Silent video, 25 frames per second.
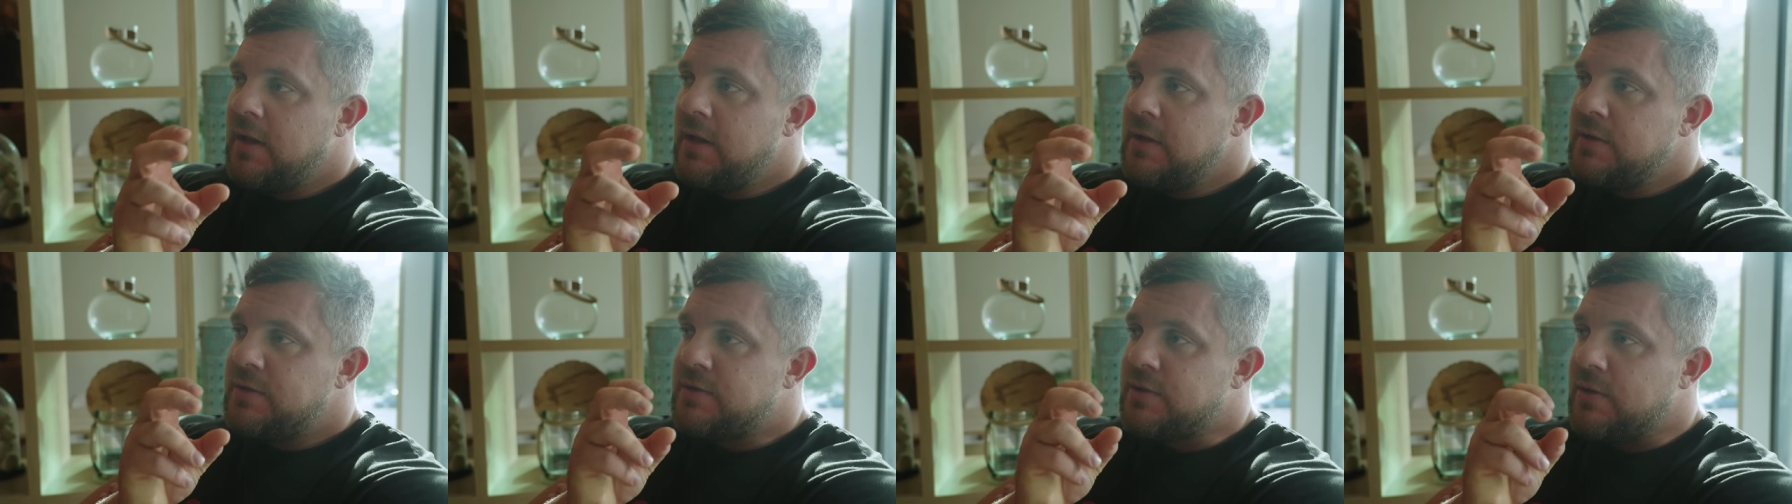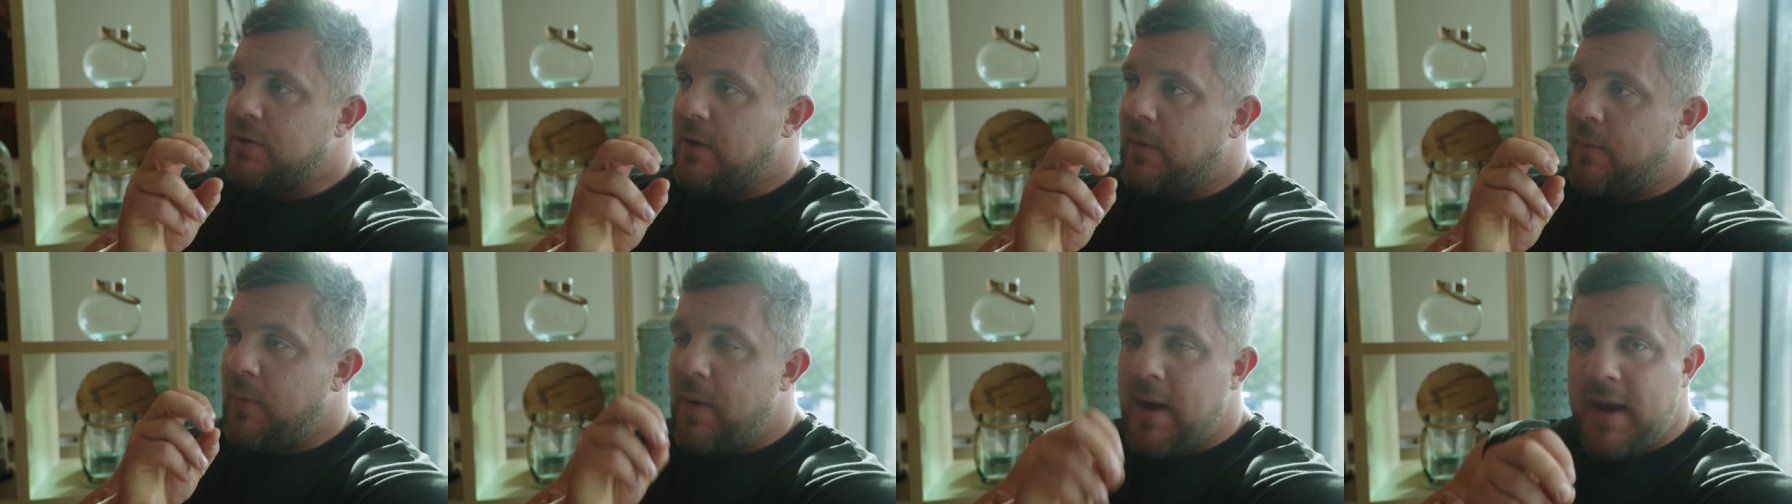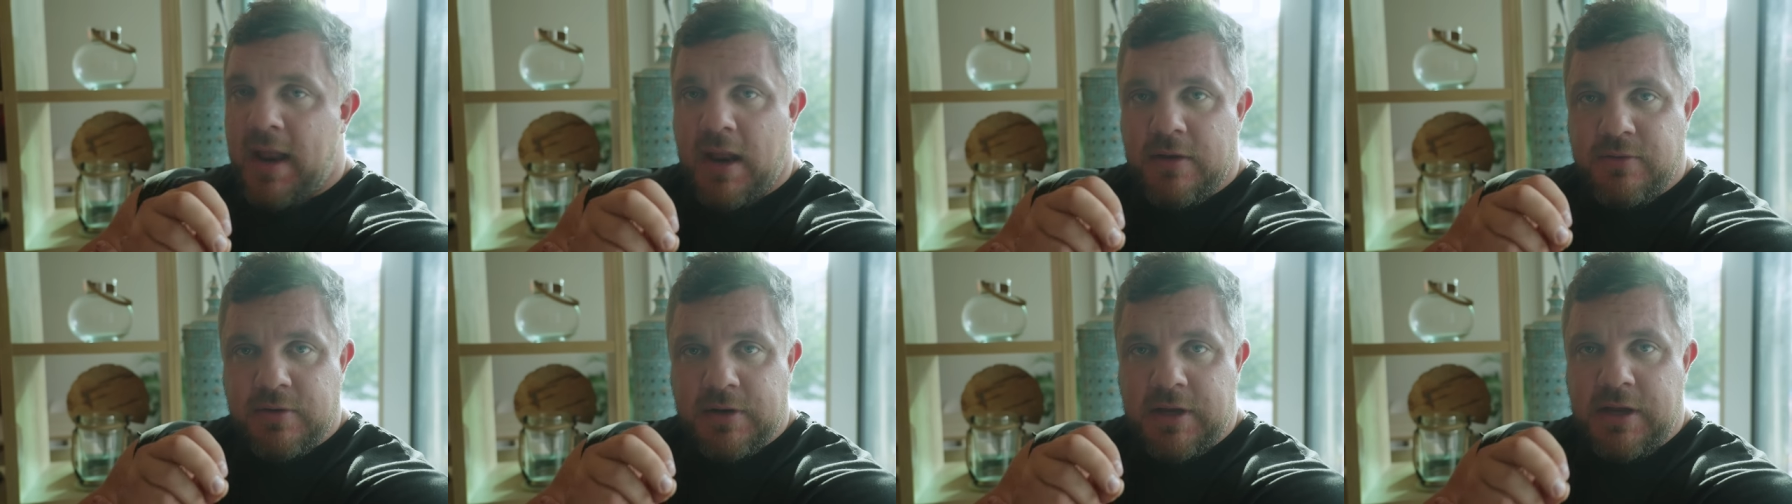so
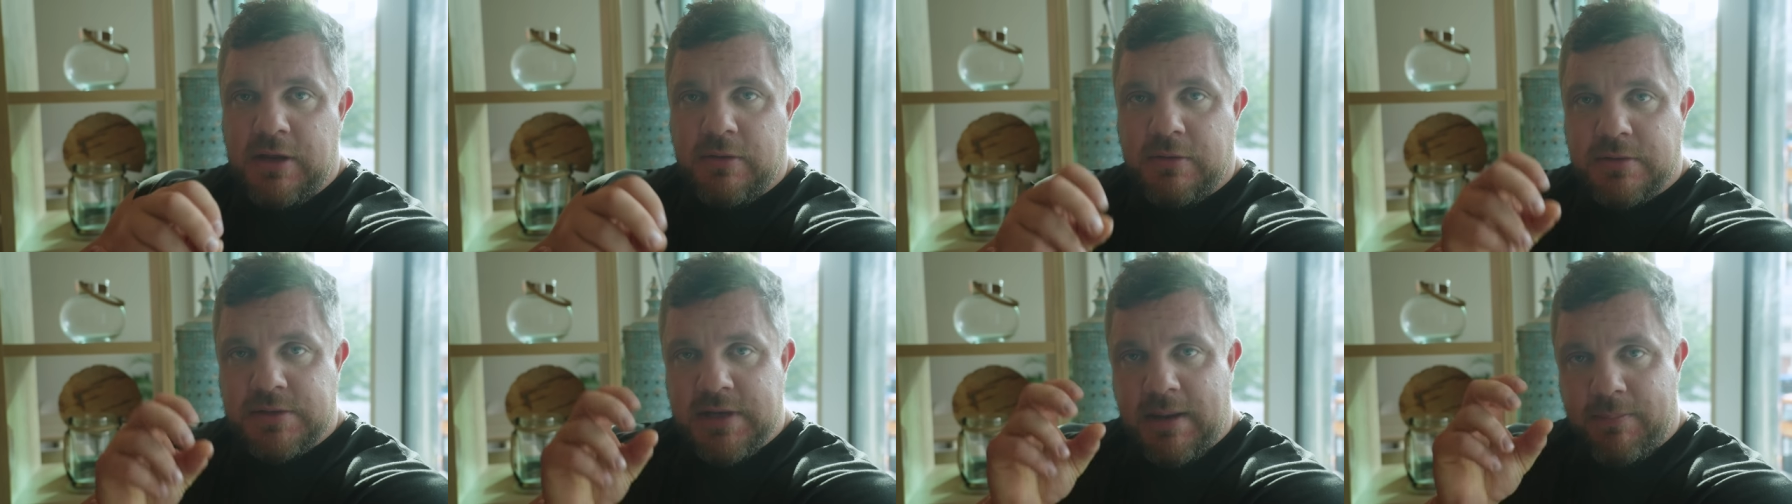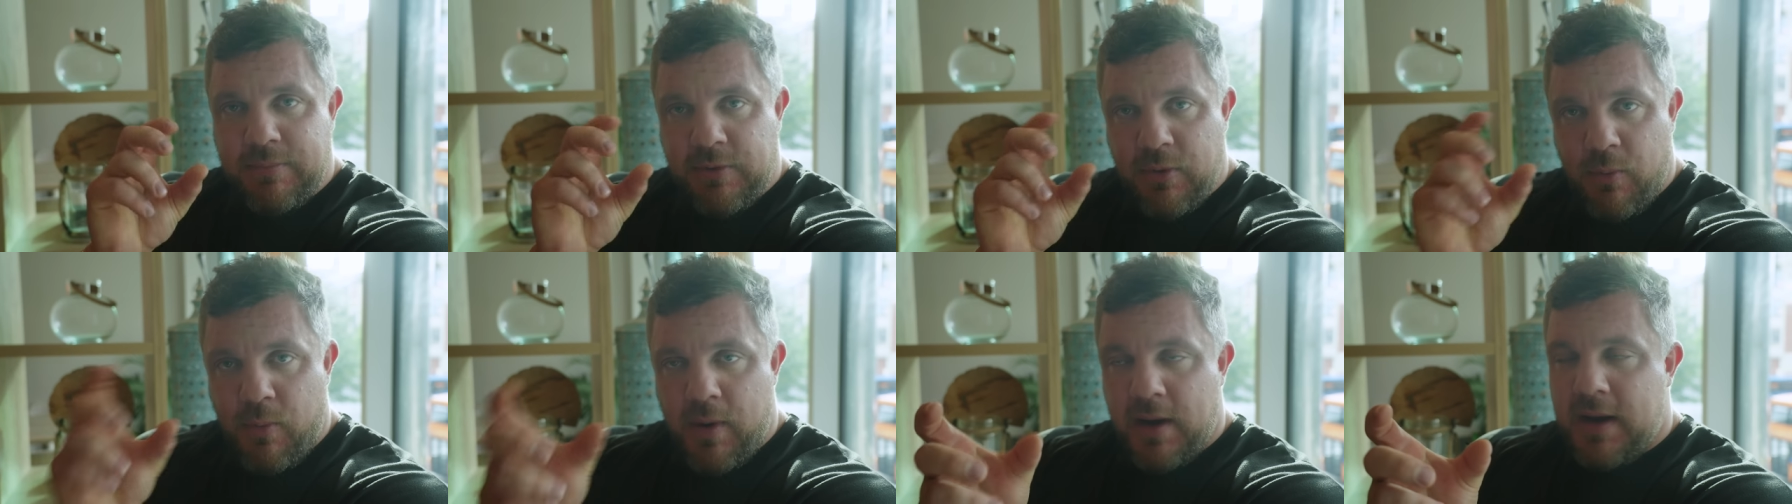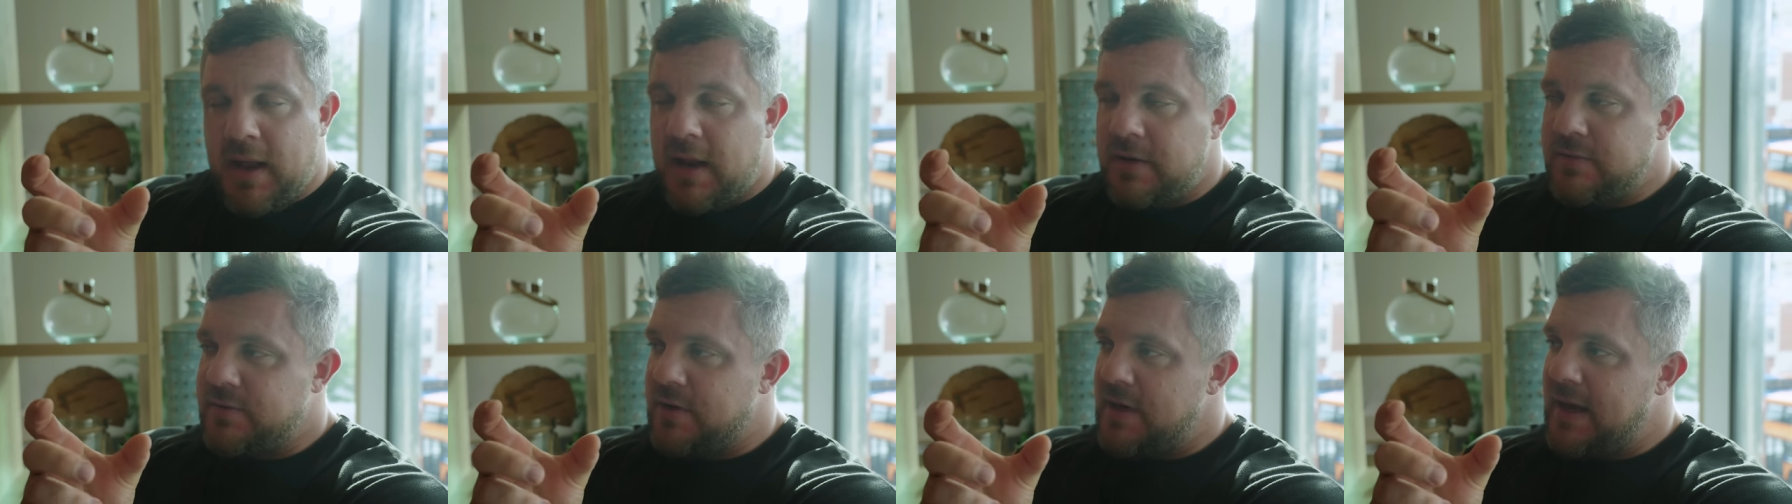100 kilos up to
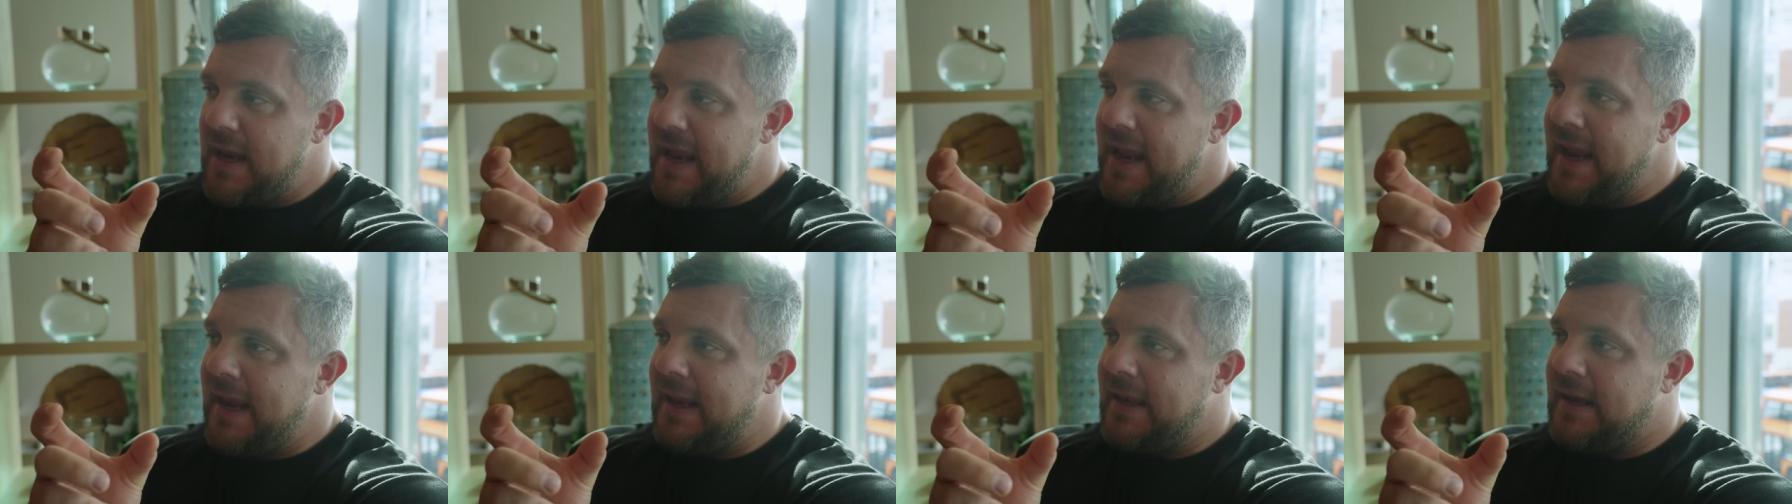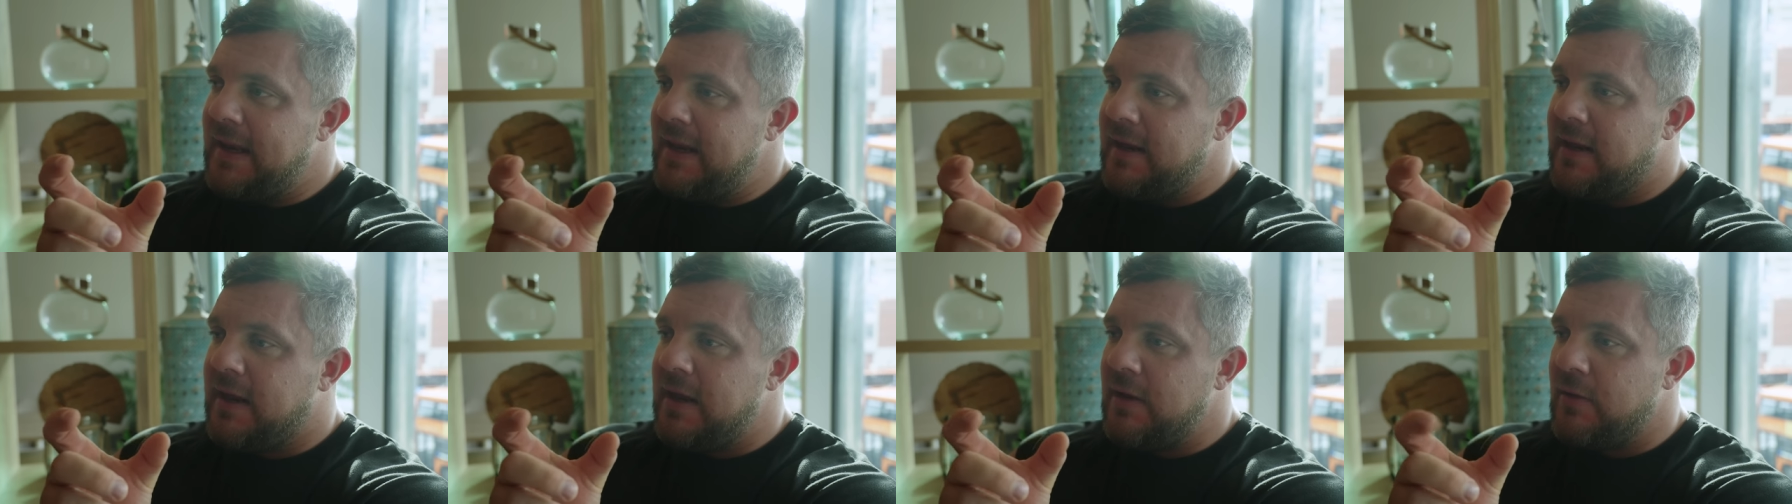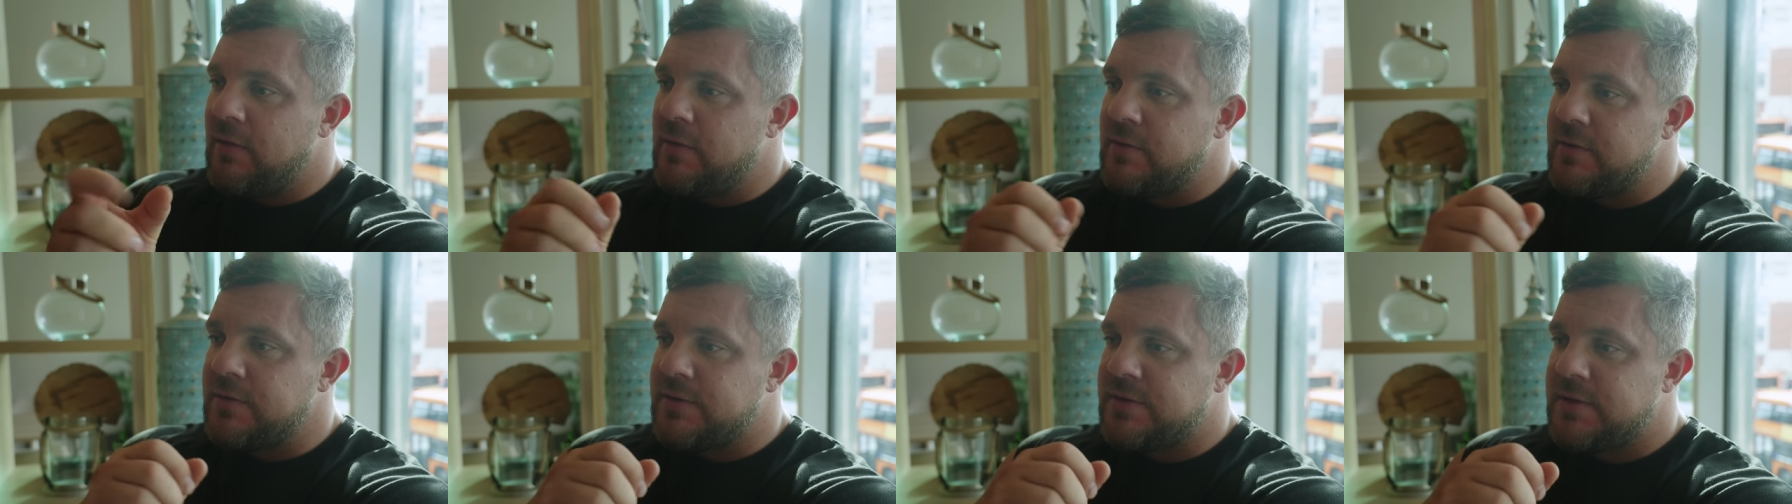180
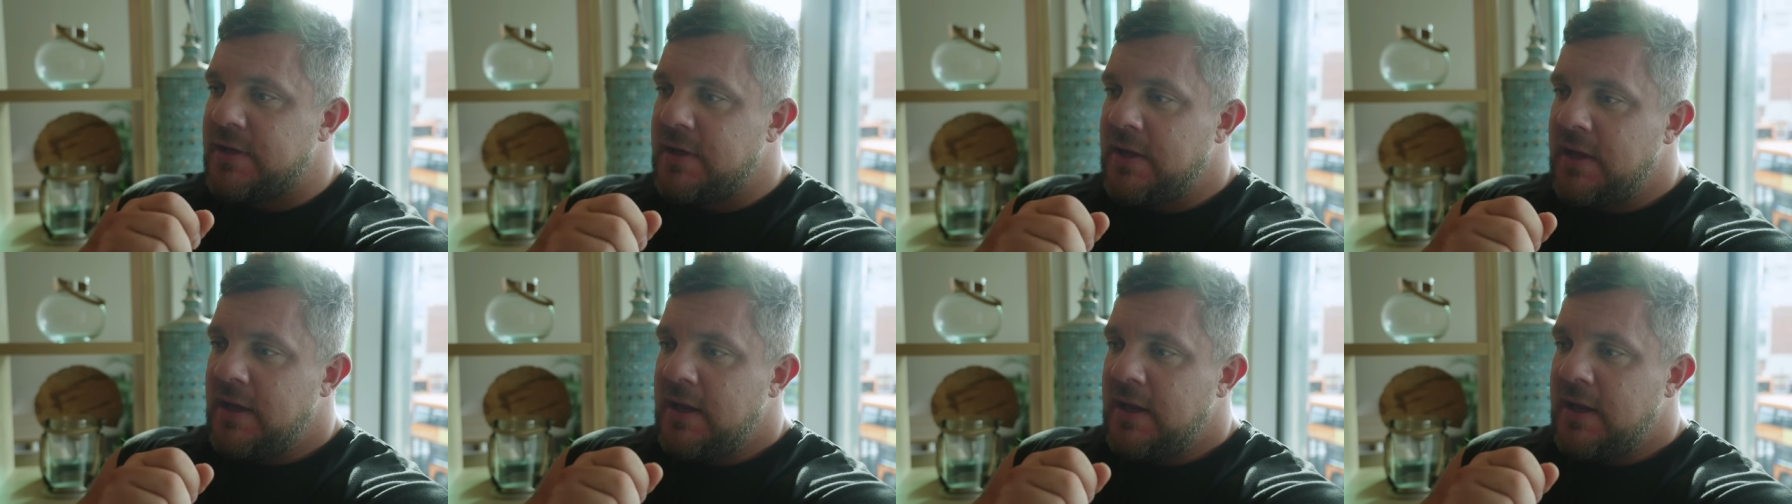kilos.